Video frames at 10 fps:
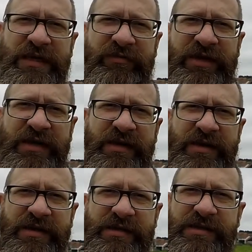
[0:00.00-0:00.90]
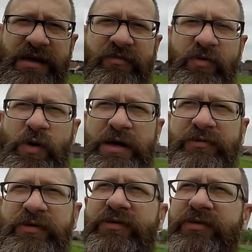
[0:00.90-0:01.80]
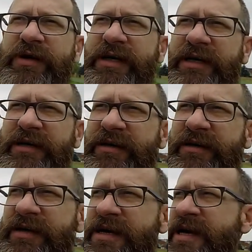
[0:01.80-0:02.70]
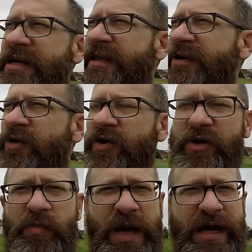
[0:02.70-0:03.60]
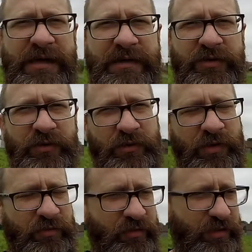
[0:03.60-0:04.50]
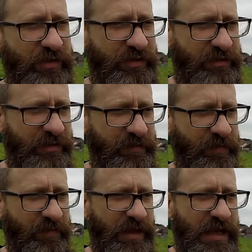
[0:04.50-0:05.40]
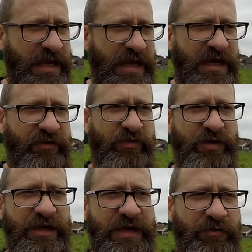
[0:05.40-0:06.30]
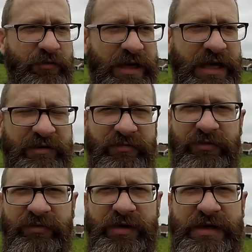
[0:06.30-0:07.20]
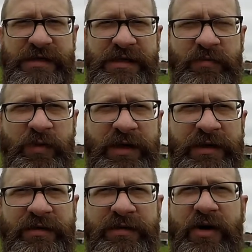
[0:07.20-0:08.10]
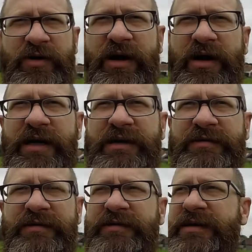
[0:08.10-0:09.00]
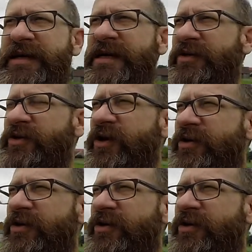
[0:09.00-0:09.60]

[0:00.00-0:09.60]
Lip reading: are giving this stuff away for free, they're not going to pay you for it. If you can hear reggae for free somewhere online, you